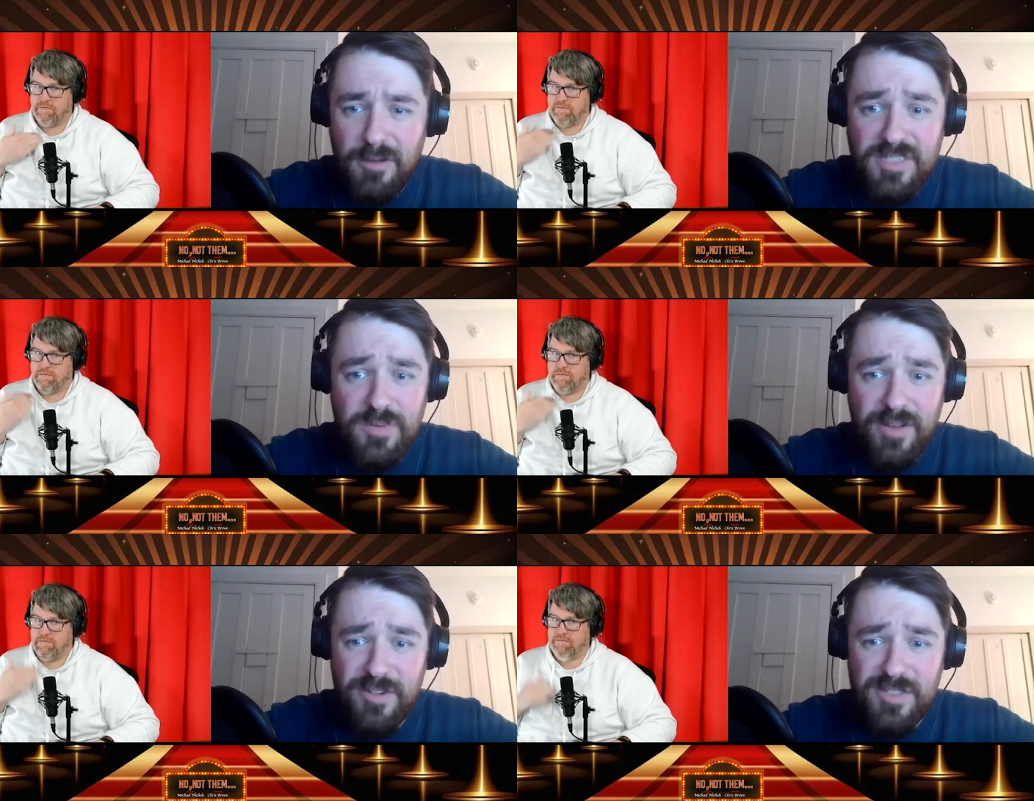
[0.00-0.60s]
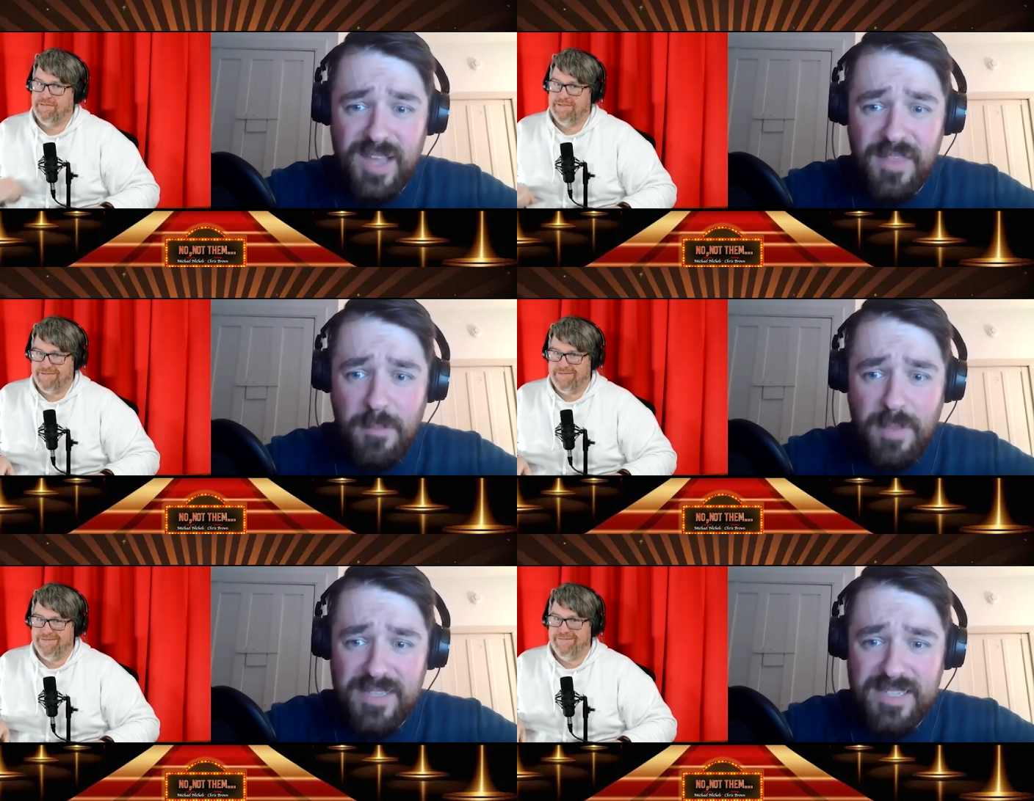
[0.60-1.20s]
Speaker 1: goes to whatever's got
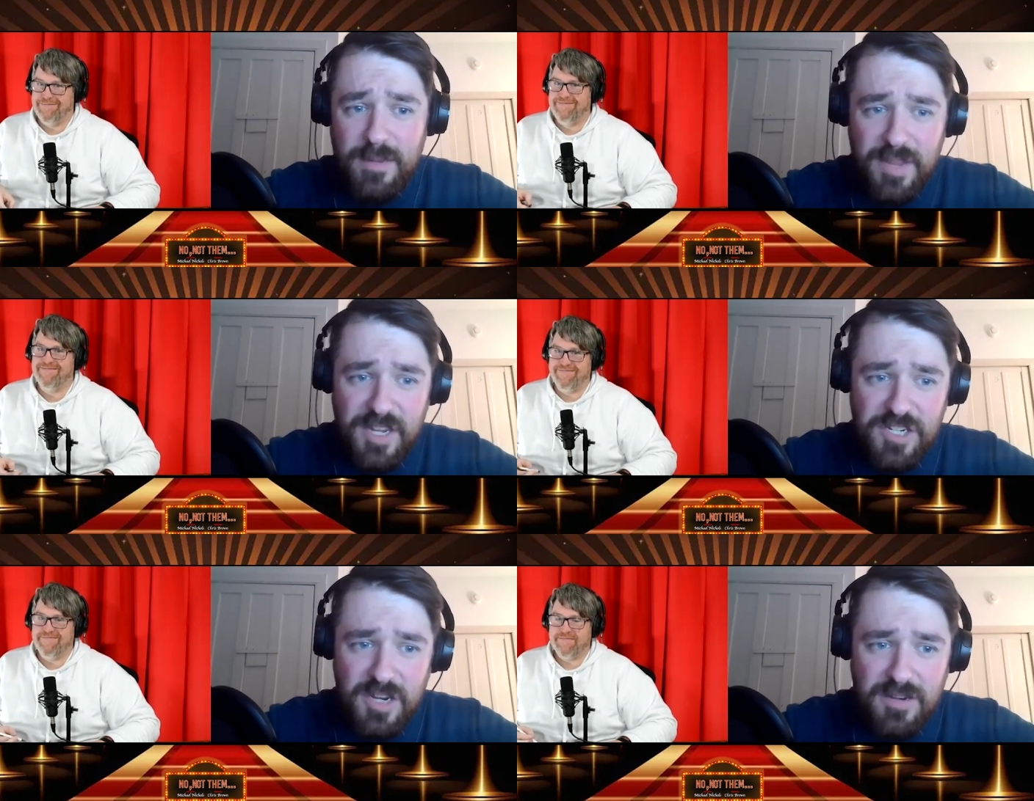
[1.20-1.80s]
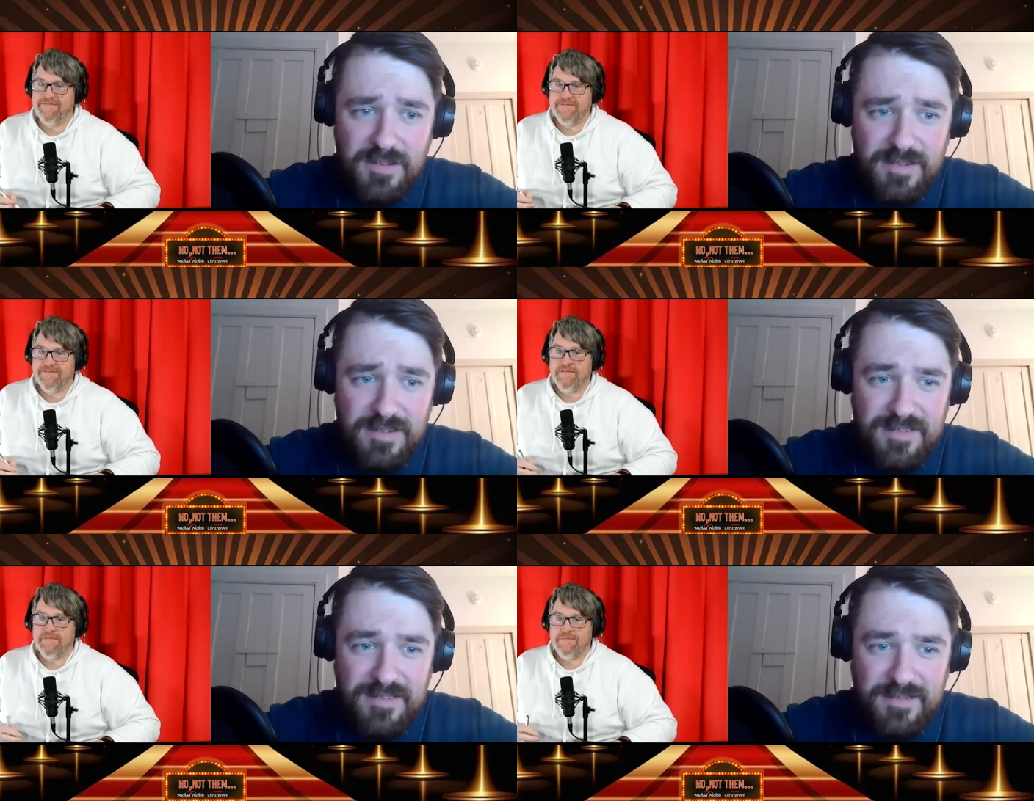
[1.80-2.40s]
the best animation.
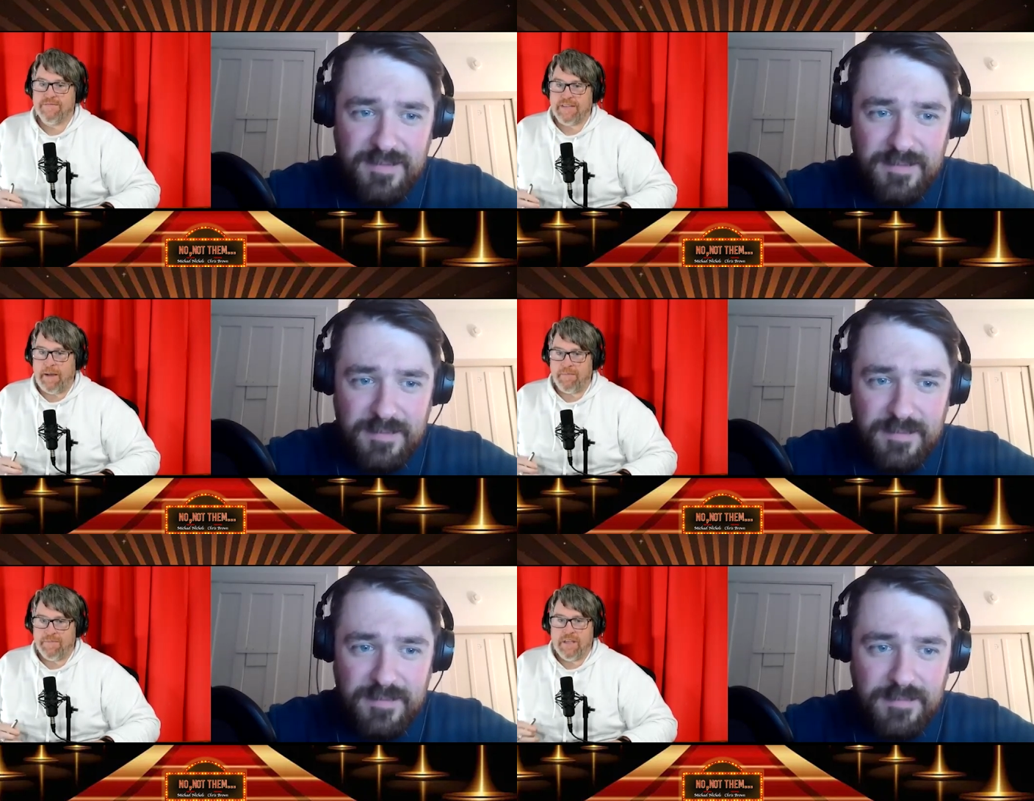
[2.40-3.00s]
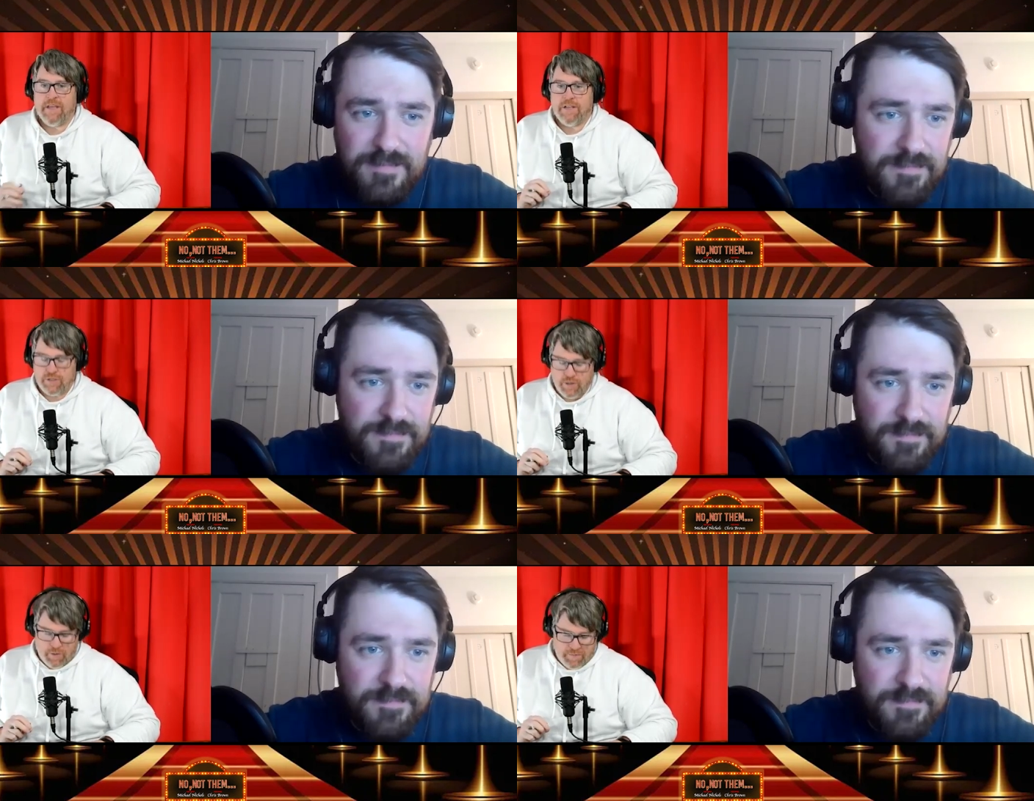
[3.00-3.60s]
Yeah.
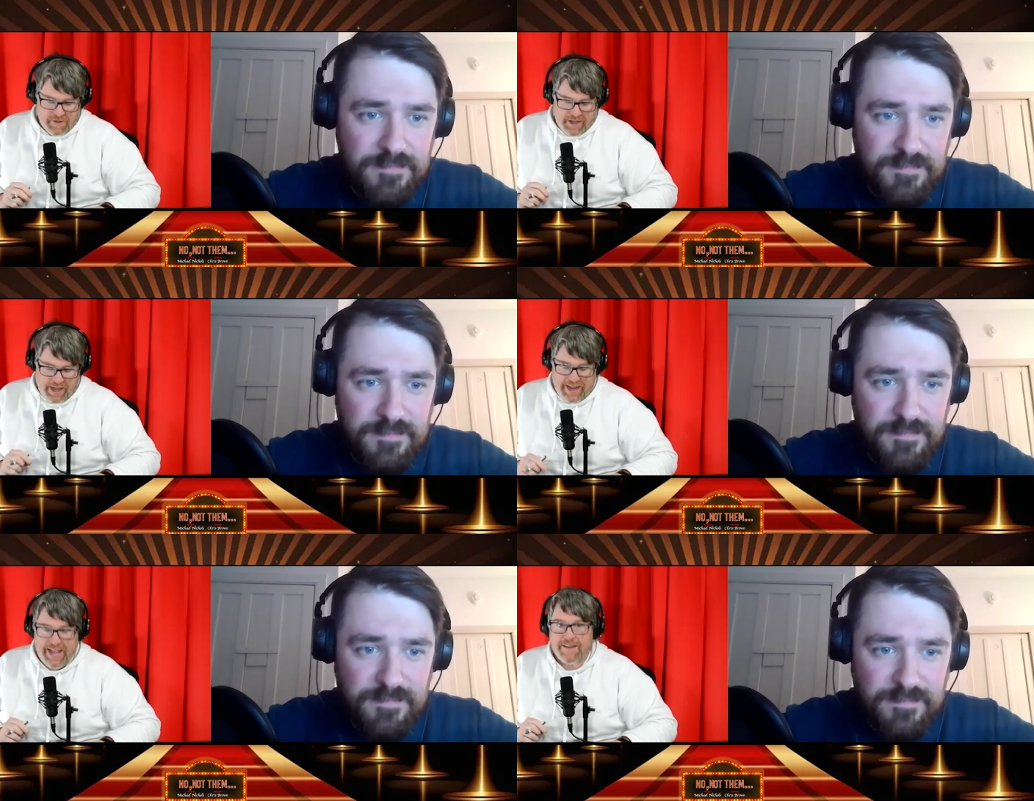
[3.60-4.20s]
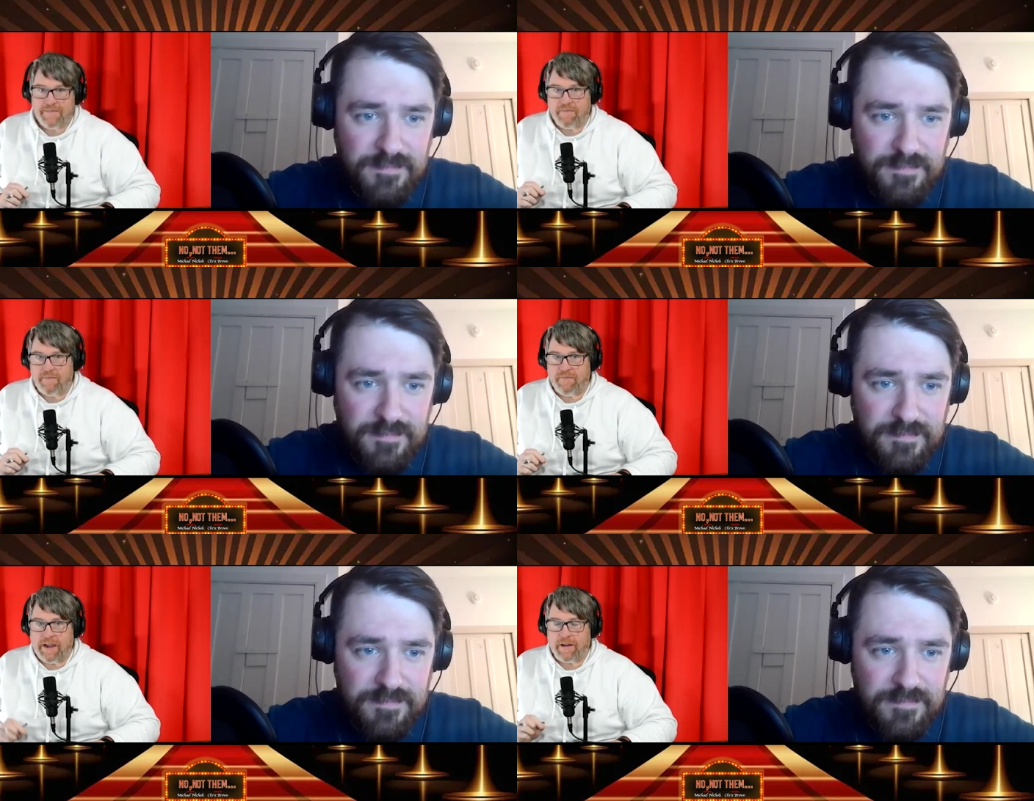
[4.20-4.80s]
Speaker 2: So I had a
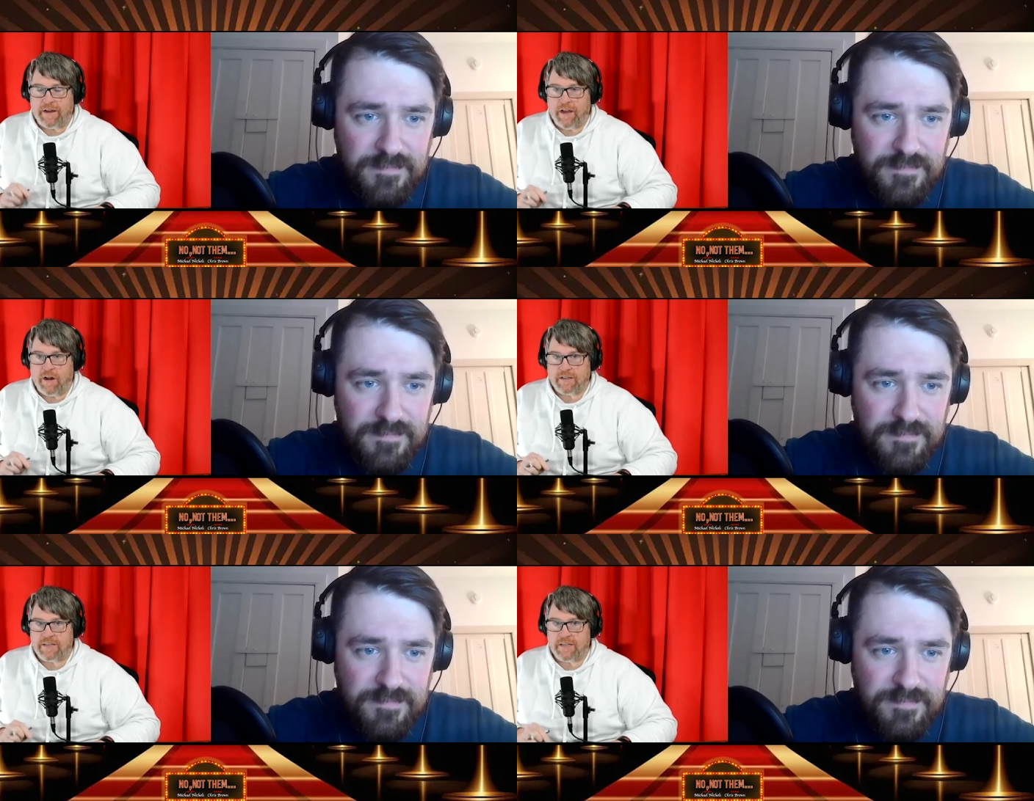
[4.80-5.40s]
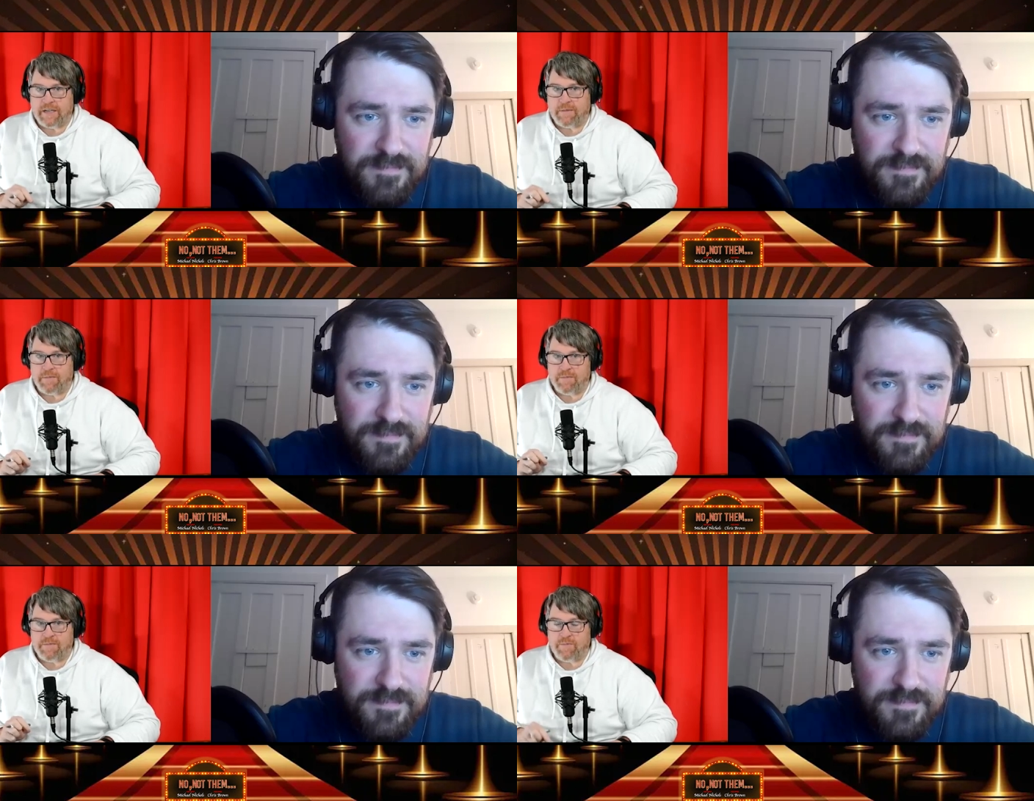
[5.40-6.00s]
very hard
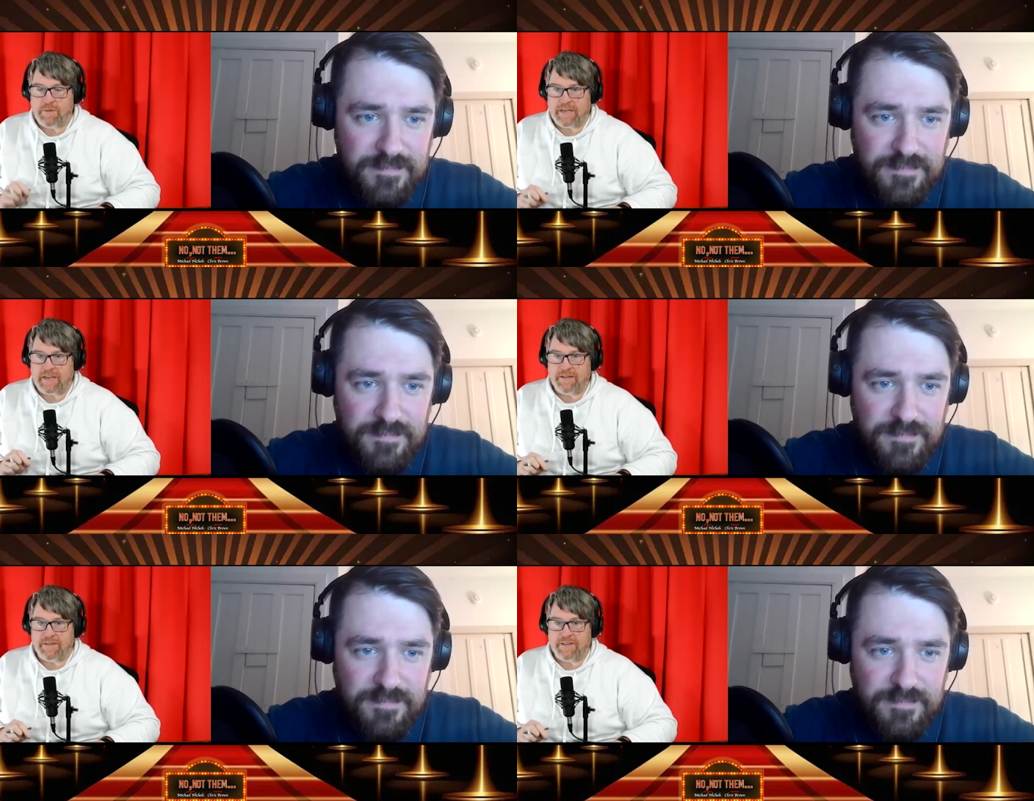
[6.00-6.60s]
time picking